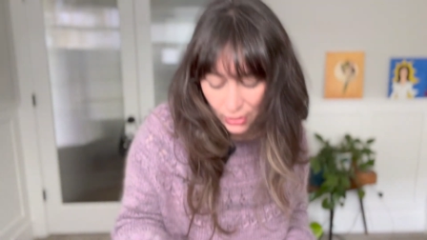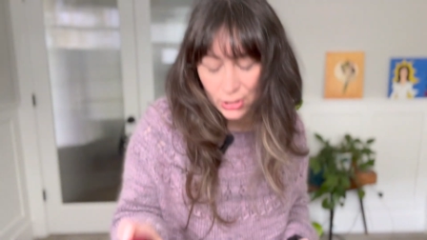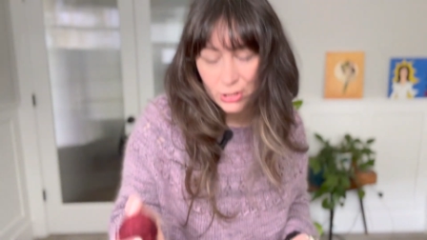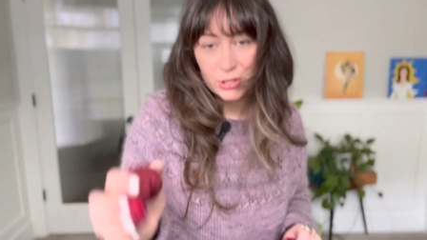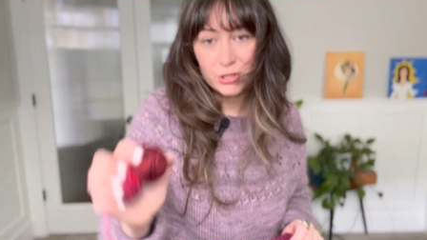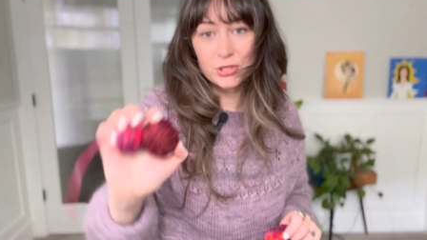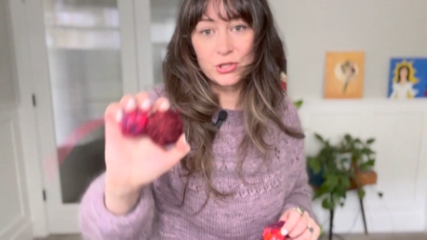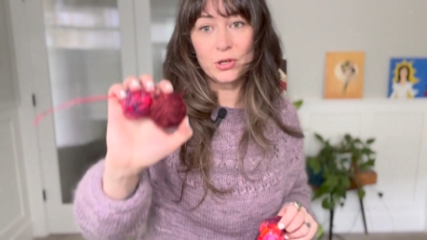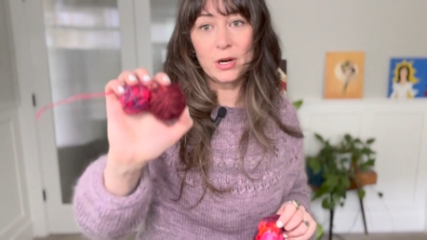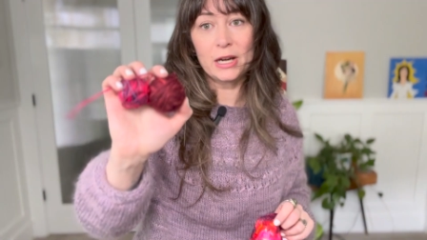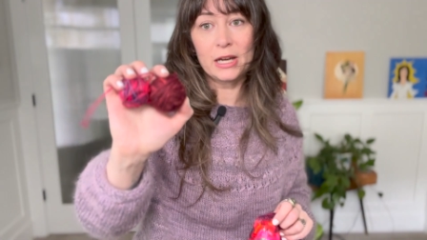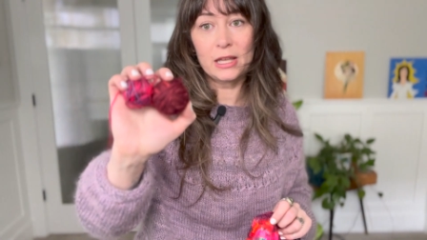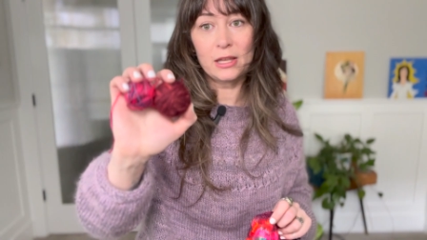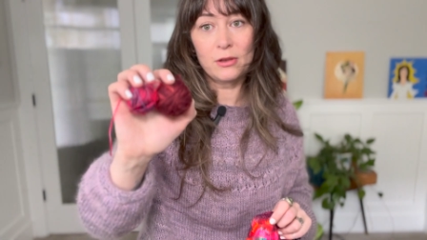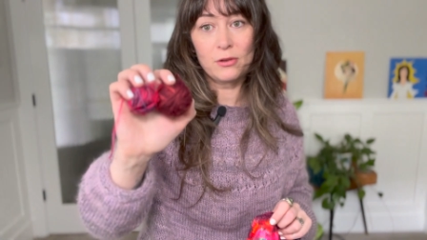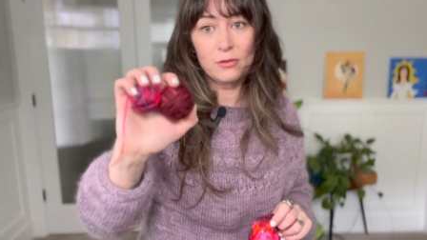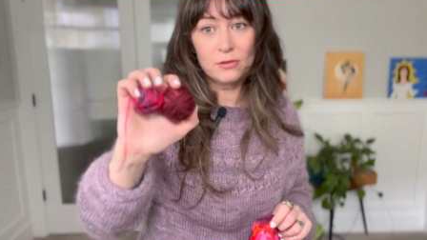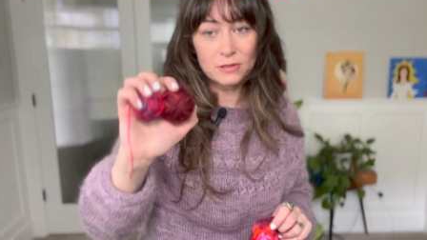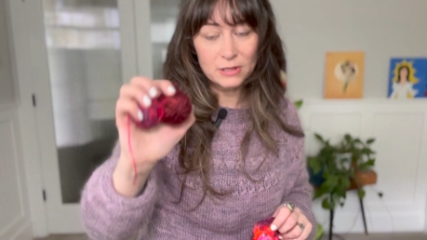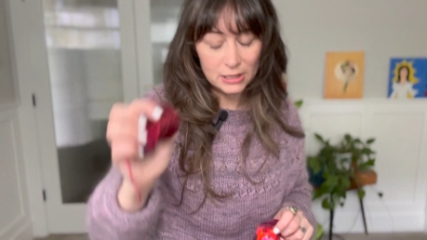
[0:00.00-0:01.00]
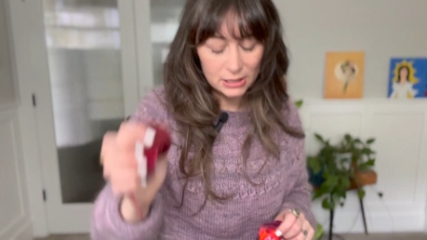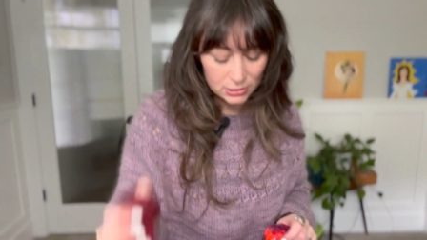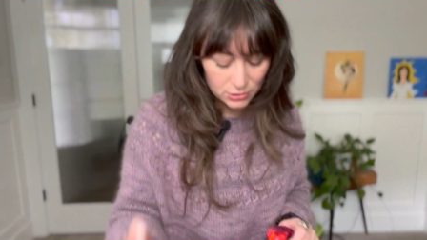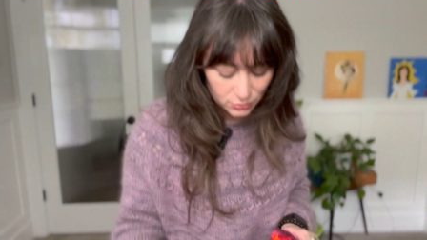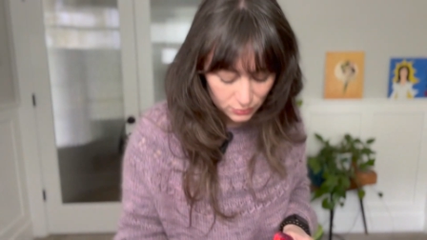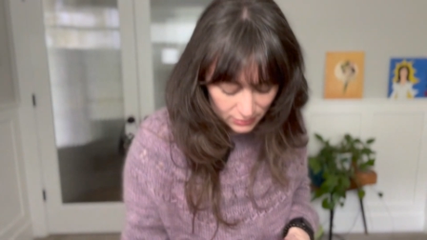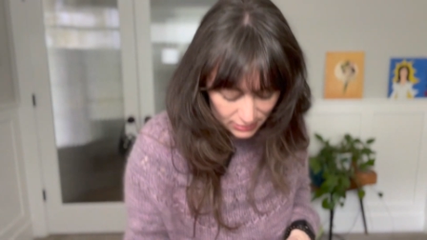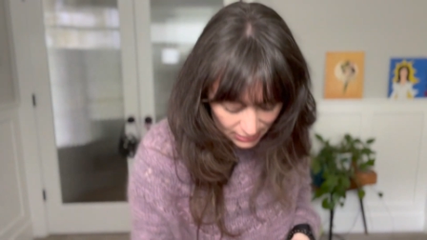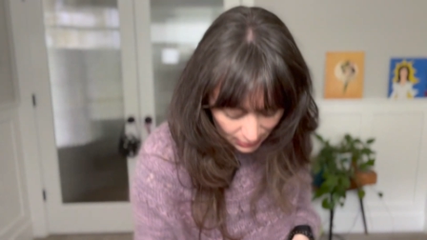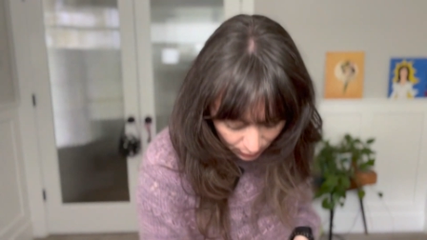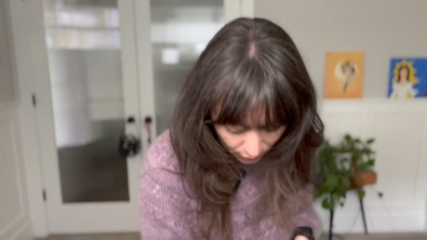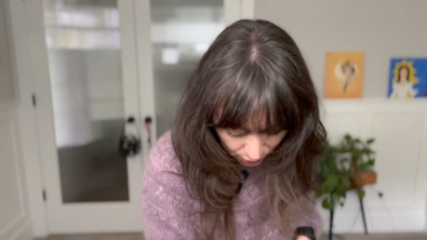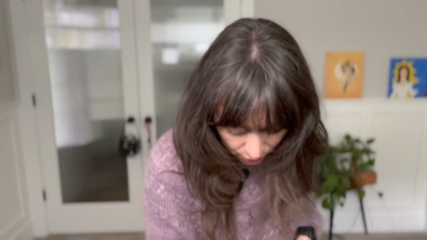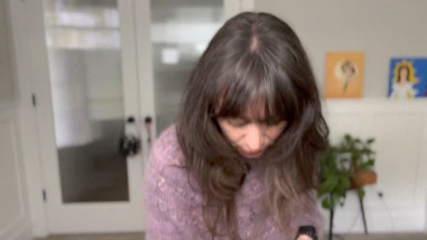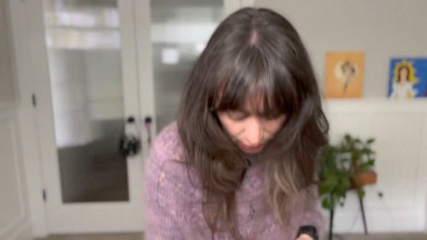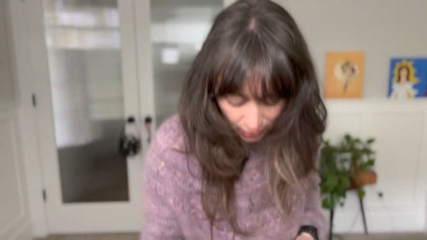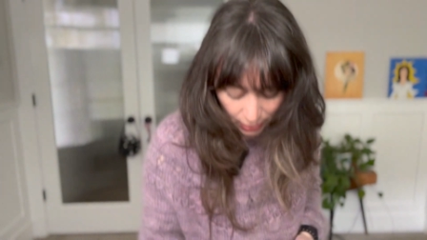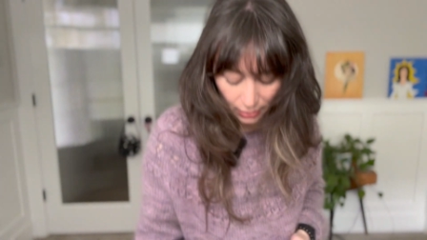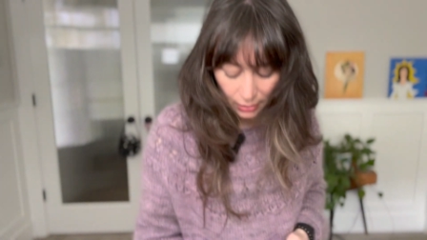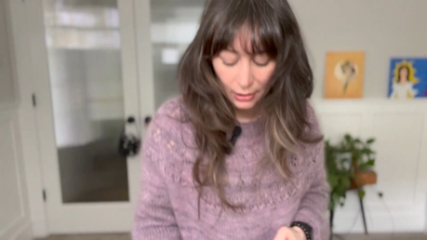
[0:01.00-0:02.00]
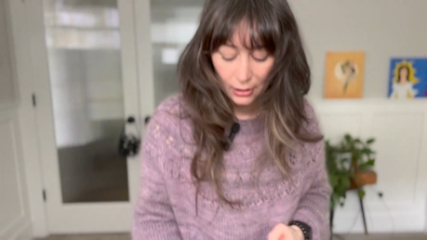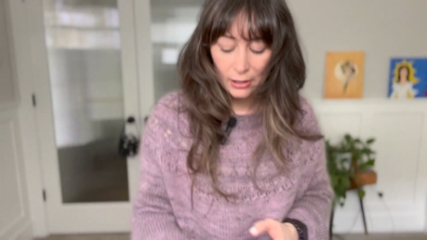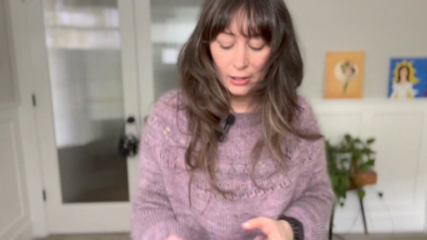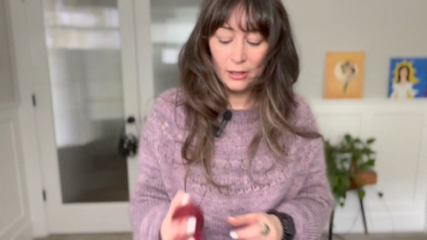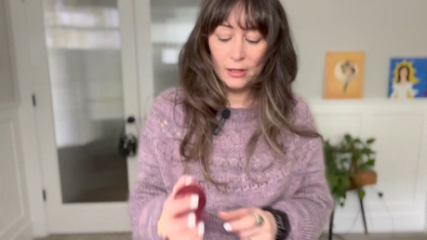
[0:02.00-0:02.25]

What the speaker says: to just try to use like two similar,